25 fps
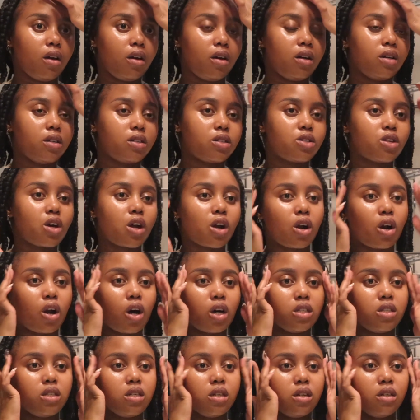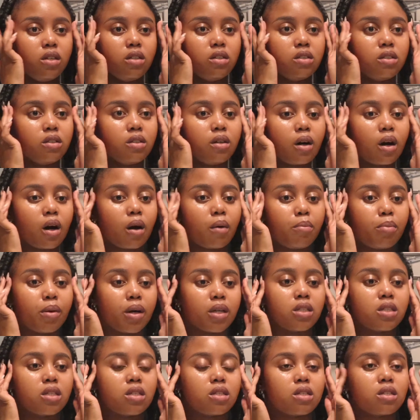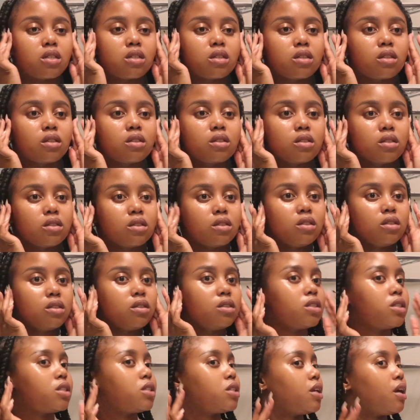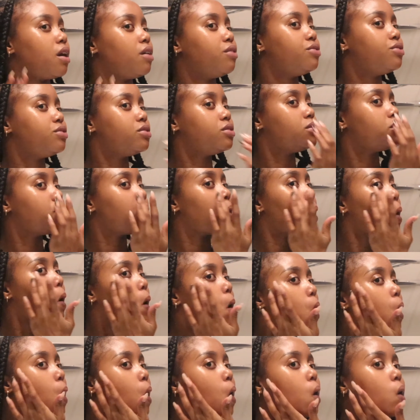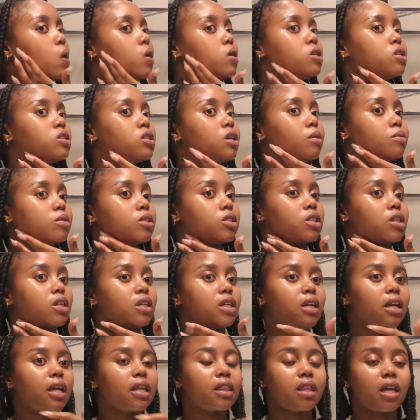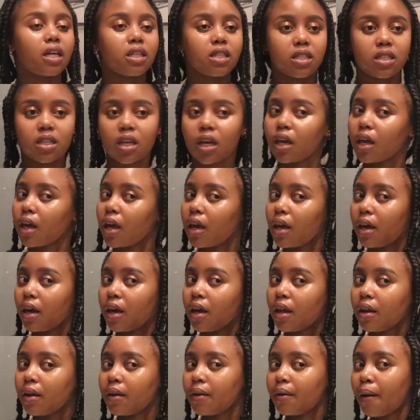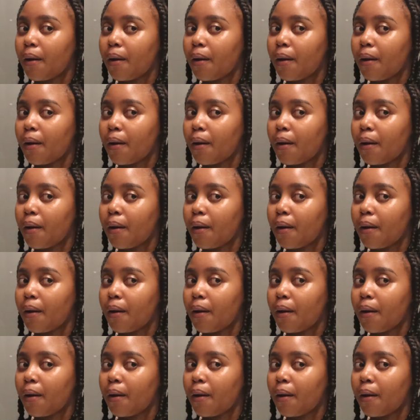it's not a lot, but it's enough. So I'm just gonna let that sink in,